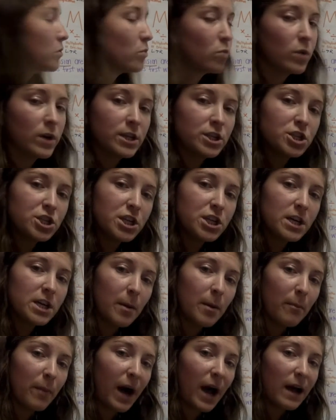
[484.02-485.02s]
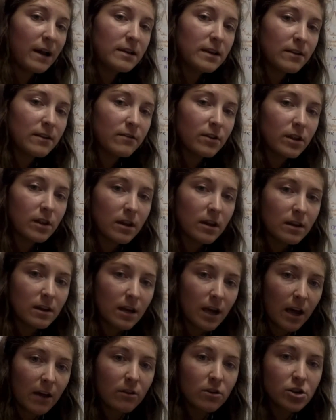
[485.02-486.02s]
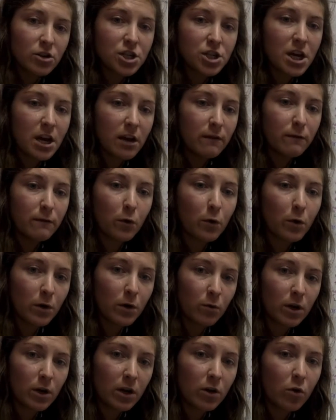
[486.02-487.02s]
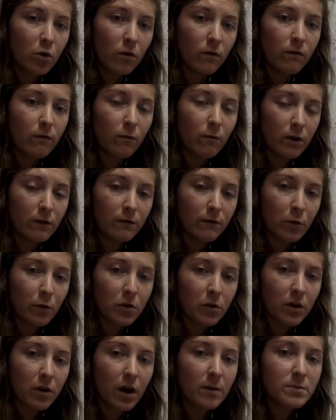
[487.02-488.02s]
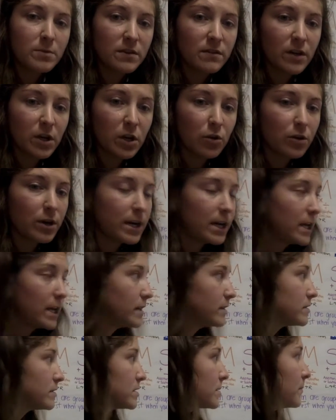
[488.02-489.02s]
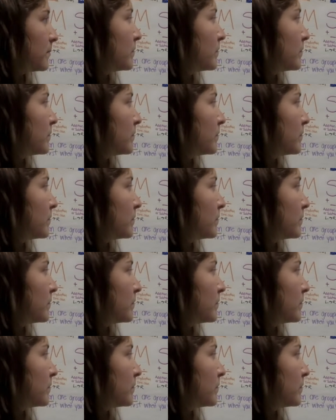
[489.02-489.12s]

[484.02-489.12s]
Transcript: when she combined everything together, she had 4 1/4 cups of ingredients.